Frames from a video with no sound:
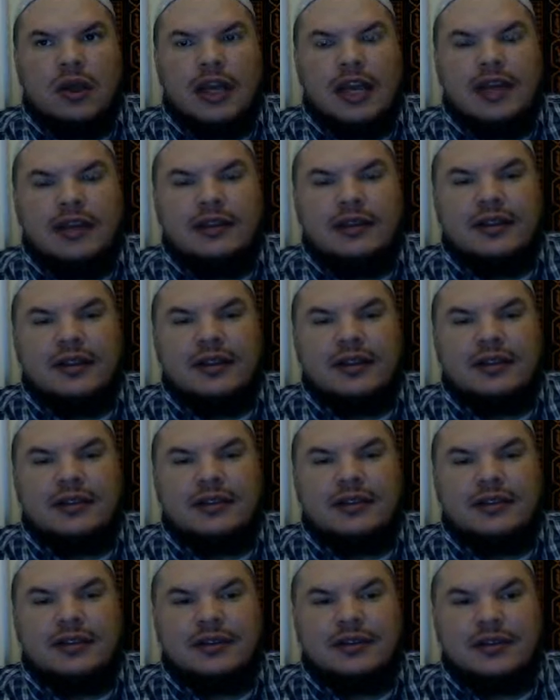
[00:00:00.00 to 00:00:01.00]
And
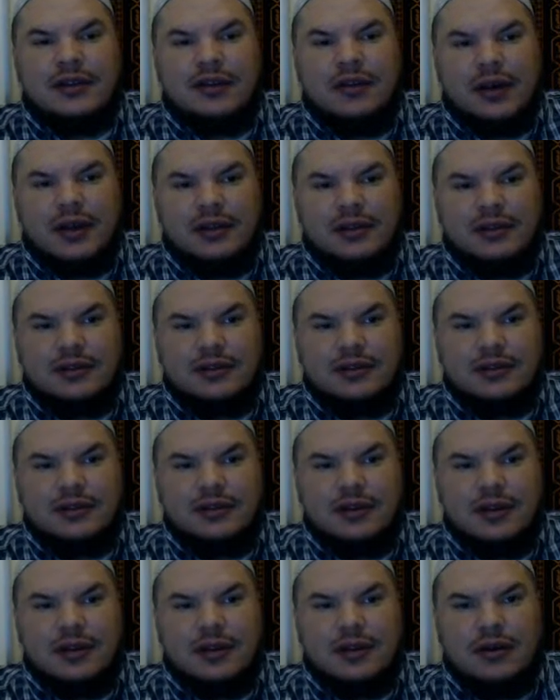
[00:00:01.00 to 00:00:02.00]
this is a crisis.
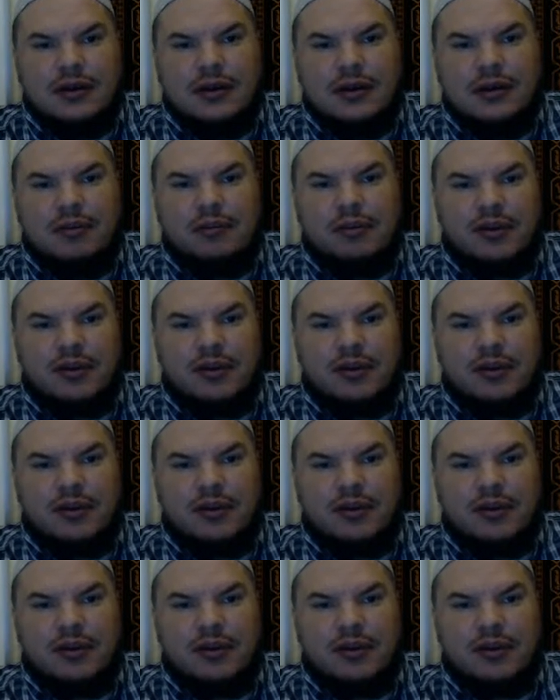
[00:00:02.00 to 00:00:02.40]
A